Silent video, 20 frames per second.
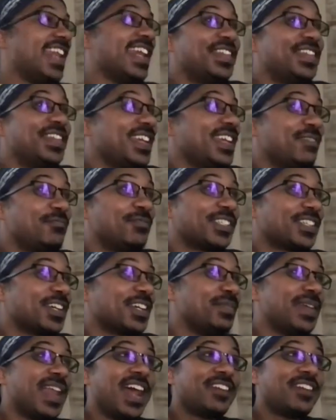didn't think it
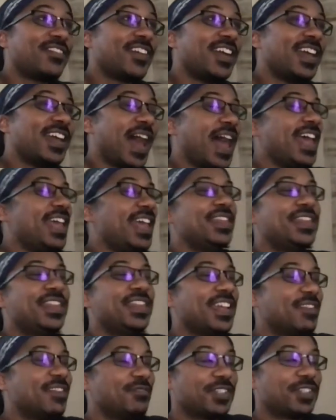was going to be that great. I
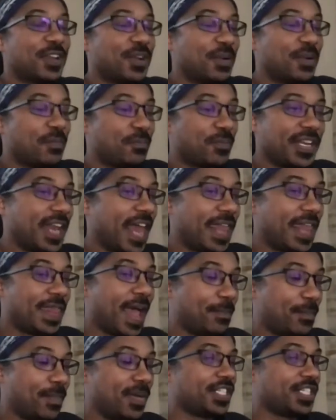didn't think it was going to bring
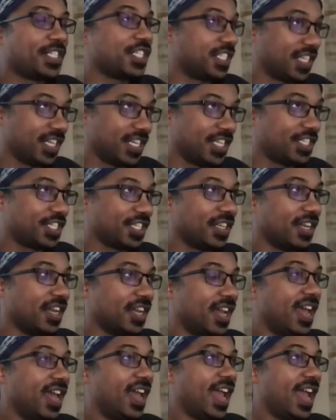that much
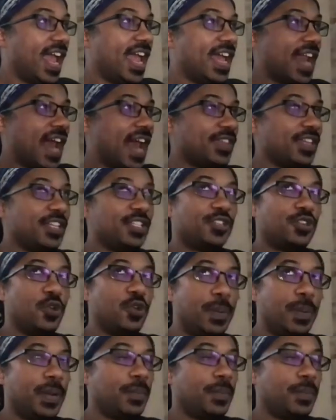attention. And I think two